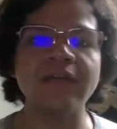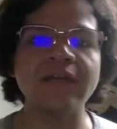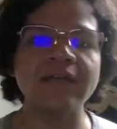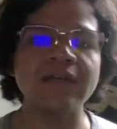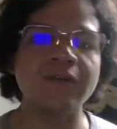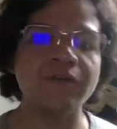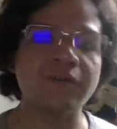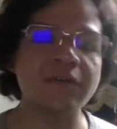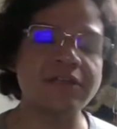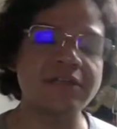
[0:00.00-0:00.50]

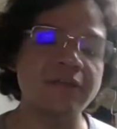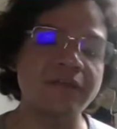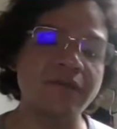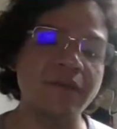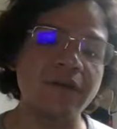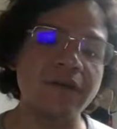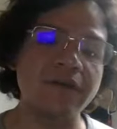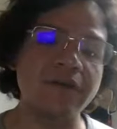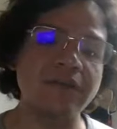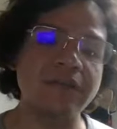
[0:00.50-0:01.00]
like the rest of
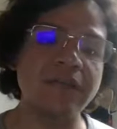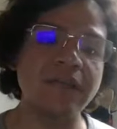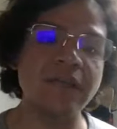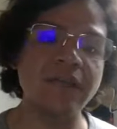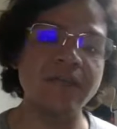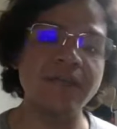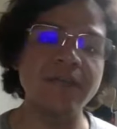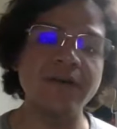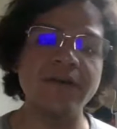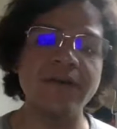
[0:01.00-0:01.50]
our
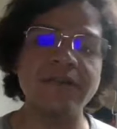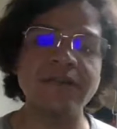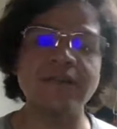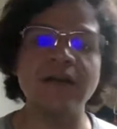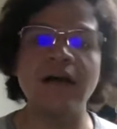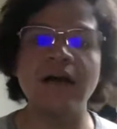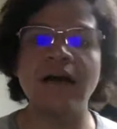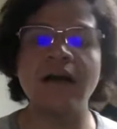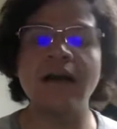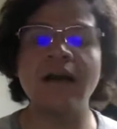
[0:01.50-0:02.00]
team here at
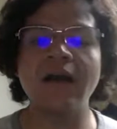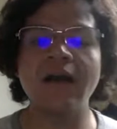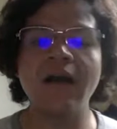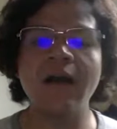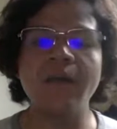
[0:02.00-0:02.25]
SOC.